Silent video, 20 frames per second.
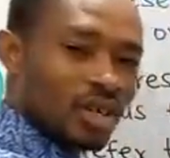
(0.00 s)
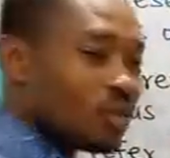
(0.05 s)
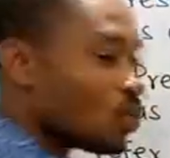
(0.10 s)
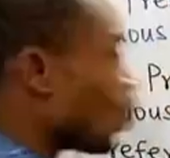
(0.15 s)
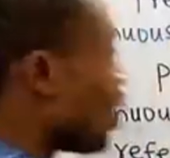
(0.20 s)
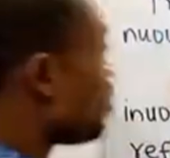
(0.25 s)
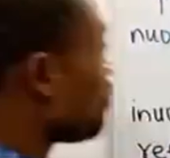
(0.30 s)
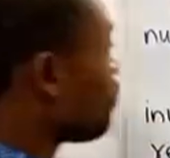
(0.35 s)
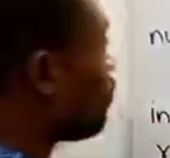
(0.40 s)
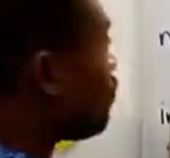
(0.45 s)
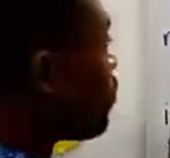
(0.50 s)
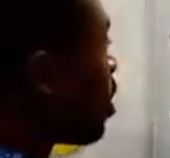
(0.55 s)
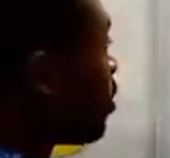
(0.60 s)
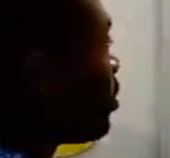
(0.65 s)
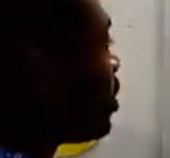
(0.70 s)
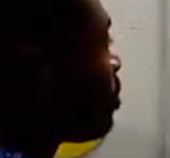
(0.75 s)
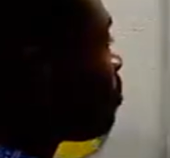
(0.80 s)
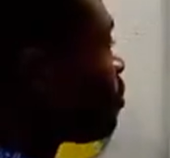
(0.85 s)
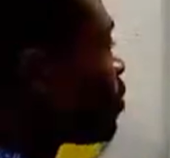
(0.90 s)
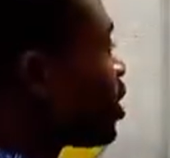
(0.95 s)
when
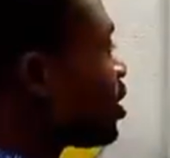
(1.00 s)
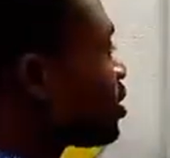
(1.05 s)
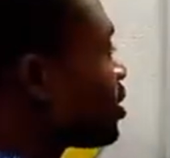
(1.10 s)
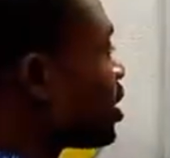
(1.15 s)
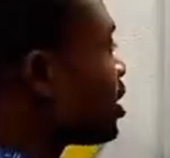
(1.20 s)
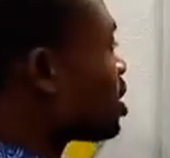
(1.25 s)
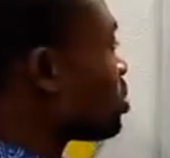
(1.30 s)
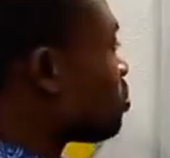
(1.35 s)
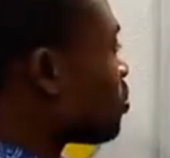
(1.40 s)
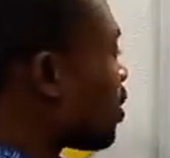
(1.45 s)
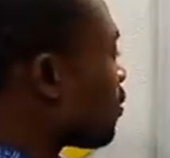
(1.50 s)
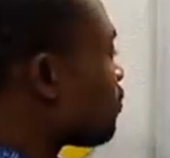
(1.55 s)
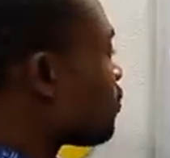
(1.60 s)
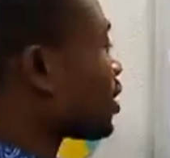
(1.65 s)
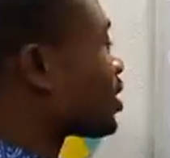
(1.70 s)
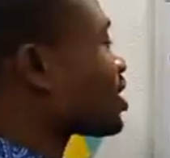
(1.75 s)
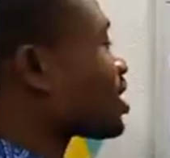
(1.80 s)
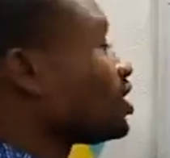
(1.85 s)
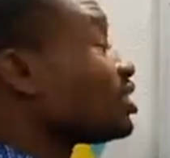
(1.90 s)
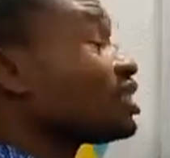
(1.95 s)
forming present
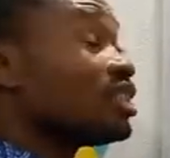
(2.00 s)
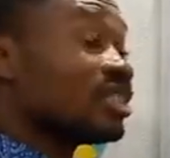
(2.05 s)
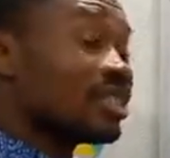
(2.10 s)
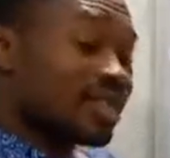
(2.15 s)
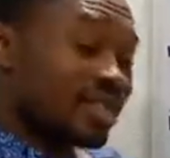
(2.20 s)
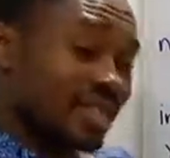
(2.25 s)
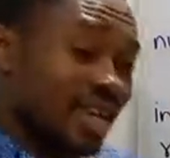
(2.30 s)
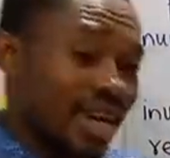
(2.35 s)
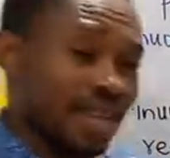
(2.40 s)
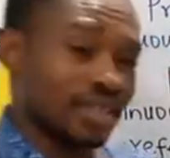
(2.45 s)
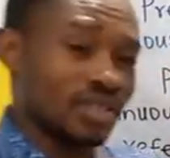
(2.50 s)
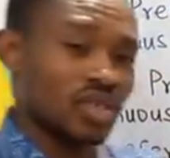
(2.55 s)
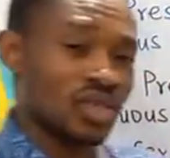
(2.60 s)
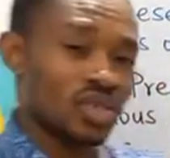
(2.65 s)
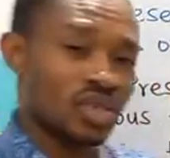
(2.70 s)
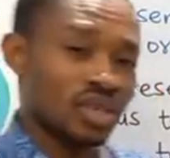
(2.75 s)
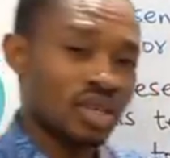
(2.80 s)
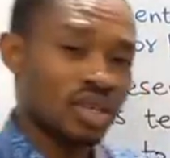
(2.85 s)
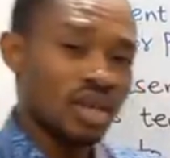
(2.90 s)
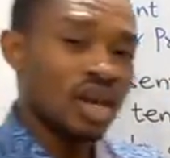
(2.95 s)
perfect continuous
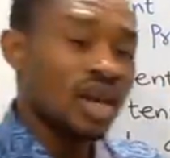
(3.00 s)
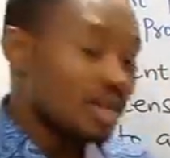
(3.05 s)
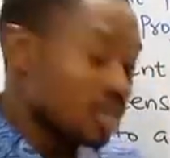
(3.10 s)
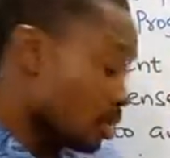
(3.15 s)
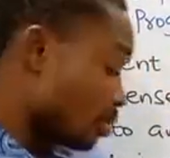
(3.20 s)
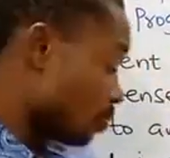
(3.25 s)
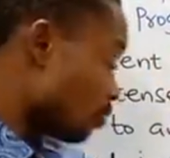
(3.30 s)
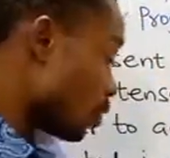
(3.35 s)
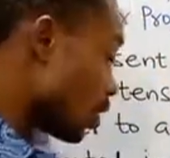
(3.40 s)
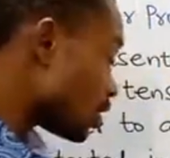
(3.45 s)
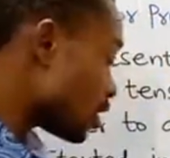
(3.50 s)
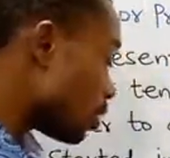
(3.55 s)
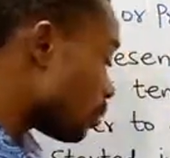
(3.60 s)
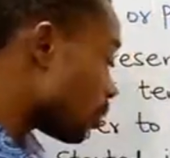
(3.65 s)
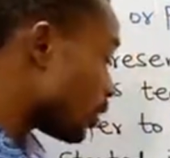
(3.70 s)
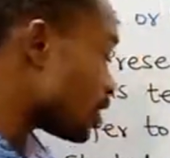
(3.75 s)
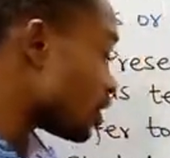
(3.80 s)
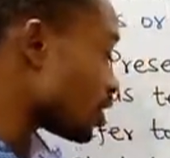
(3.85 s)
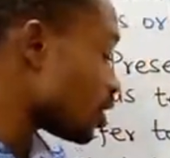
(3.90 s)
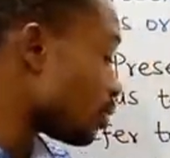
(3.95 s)
tense, the present
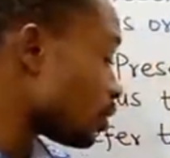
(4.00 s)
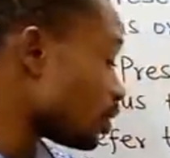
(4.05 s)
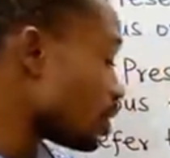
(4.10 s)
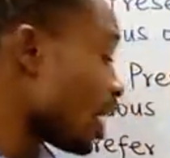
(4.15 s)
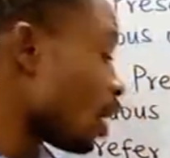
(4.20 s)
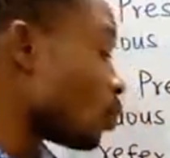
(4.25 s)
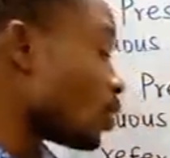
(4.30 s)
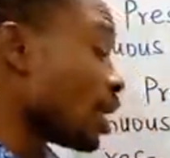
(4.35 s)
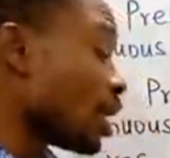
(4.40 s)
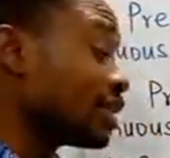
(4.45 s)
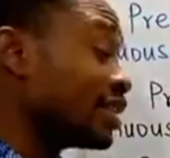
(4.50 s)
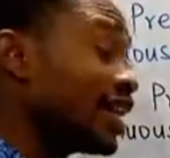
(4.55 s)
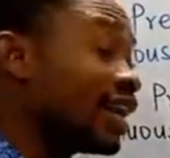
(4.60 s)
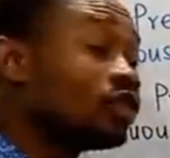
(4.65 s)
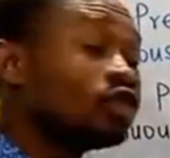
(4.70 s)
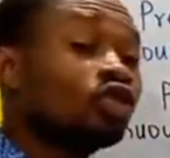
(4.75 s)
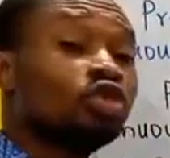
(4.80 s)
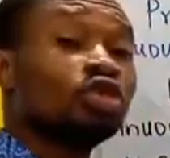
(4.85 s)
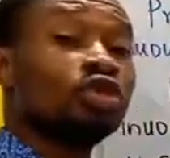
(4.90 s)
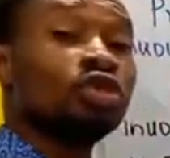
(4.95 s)
participle that we are
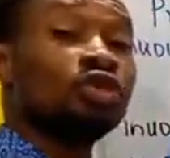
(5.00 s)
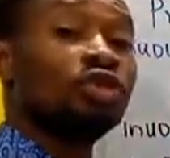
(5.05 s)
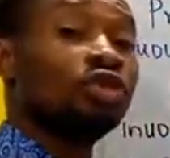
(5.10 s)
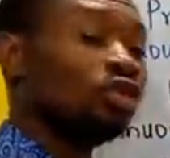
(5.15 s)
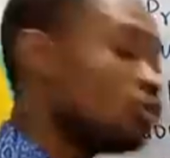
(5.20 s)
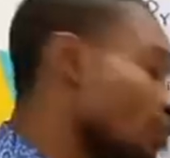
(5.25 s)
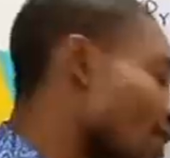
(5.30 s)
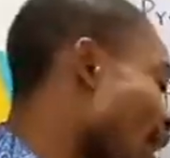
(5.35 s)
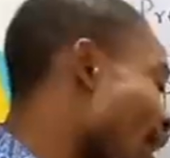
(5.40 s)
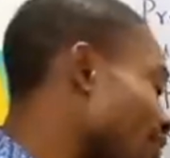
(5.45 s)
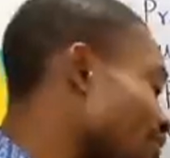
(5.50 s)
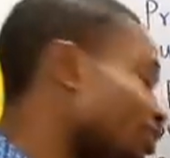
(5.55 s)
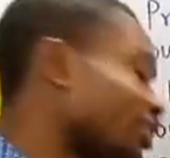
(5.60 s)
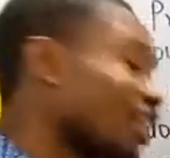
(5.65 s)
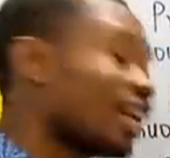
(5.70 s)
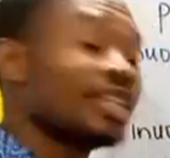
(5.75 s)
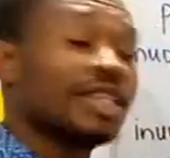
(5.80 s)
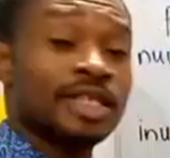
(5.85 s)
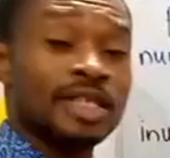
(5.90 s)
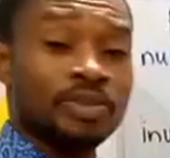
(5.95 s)
now to use
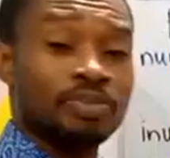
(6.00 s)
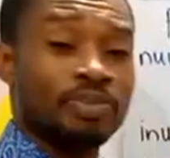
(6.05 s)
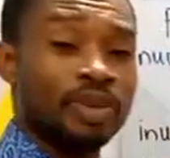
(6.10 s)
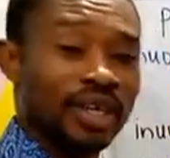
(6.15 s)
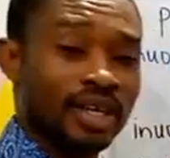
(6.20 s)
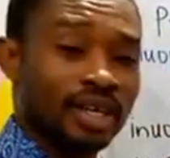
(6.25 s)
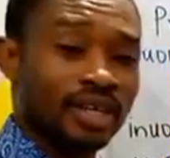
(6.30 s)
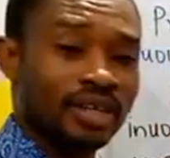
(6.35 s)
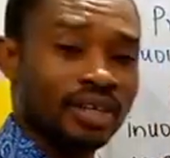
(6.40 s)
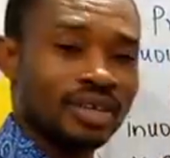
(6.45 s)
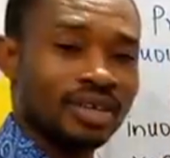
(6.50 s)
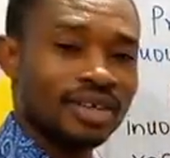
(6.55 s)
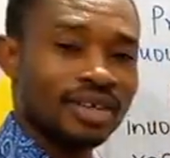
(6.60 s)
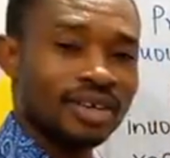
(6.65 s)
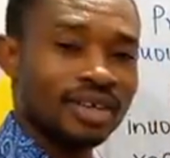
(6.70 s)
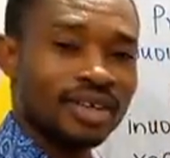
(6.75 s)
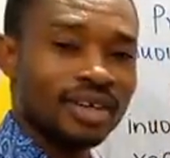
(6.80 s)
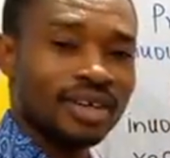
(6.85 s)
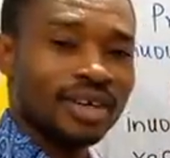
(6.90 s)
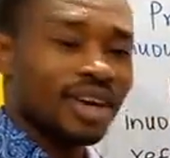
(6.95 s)
after this being
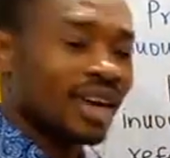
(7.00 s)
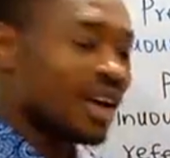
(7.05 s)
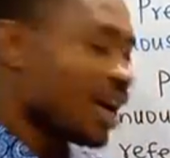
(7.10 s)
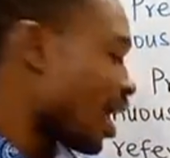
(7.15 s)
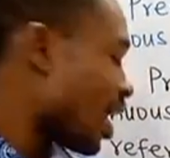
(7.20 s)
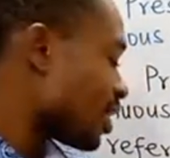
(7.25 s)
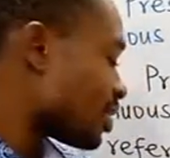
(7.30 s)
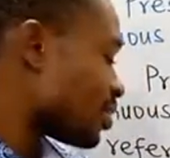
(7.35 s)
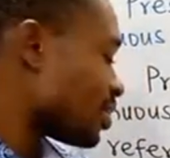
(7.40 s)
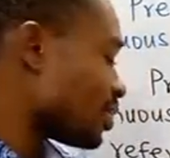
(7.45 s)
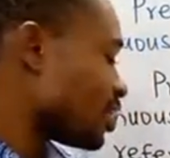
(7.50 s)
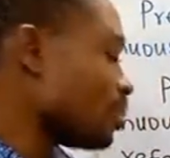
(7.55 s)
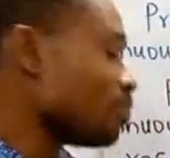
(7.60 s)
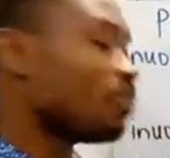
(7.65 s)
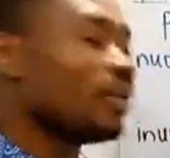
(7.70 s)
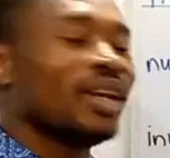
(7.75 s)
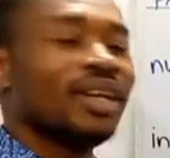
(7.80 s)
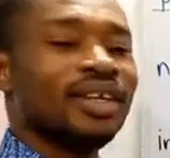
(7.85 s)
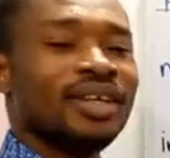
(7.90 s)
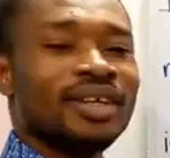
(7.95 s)
are
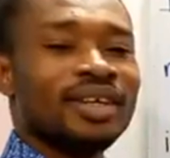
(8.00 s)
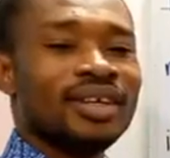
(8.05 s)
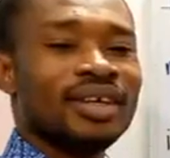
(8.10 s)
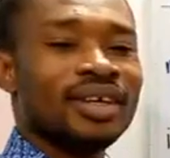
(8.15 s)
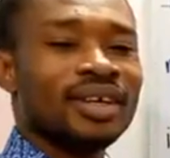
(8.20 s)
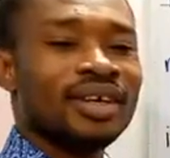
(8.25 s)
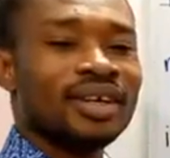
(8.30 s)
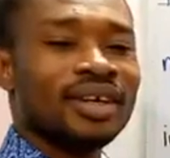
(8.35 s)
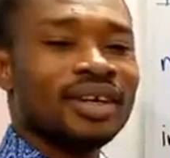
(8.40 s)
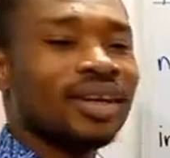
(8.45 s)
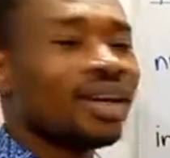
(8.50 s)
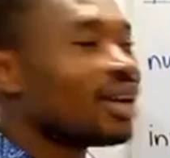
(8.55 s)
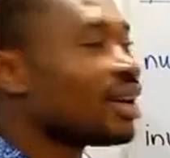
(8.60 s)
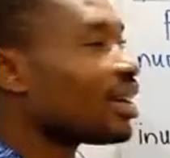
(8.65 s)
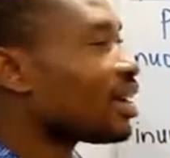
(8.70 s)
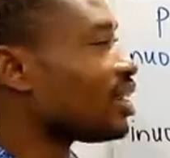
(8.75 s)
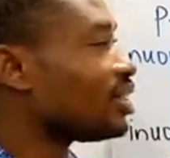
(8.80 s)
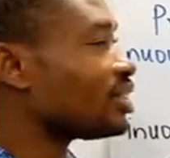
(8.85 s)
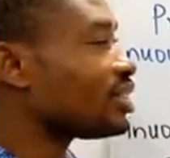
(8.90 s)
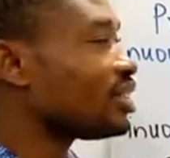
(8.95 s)
simply
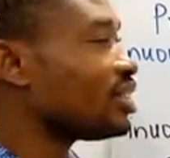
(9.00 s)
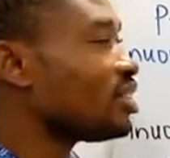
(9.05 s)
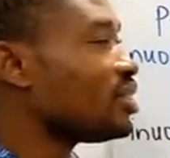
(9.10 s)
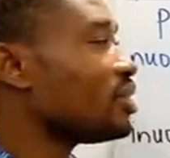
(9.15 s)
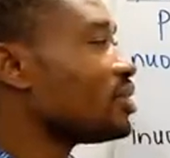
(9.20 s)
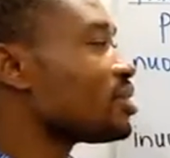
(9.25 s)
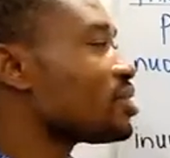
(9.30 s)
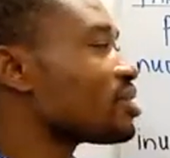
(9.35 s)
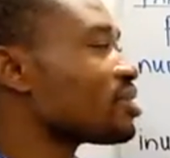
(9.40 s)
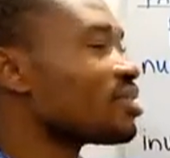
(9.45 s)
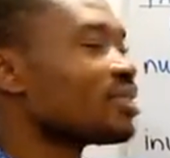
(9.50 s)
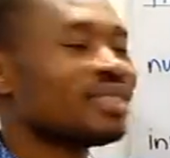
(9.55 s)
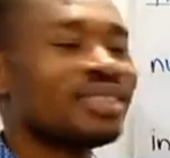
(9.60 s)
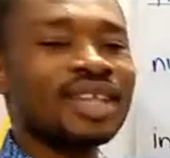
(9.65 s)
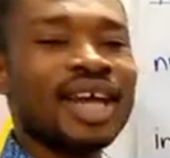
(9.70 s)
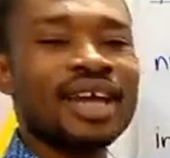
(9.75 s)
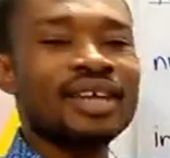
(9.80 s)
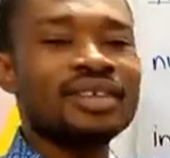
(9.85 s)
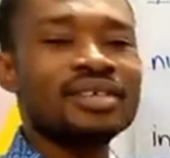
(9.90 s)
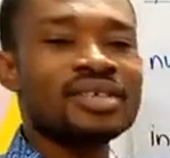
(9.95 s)
continuous
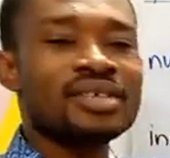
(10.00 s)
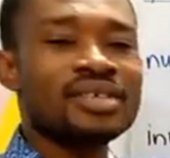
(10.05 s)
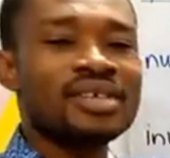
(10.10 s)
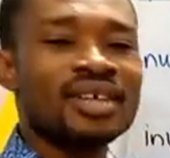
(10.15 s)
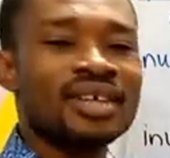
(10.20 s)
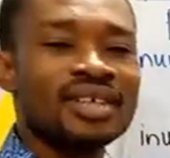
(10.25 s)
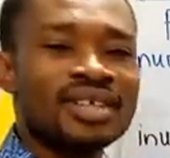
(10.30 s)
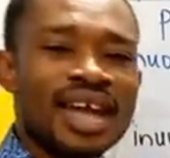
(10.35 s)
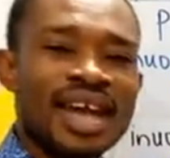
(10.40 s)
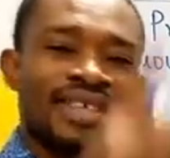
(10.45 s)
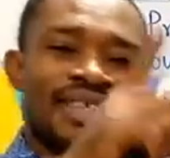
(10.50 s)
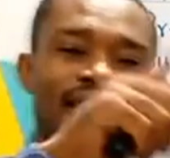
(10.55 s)
tense. That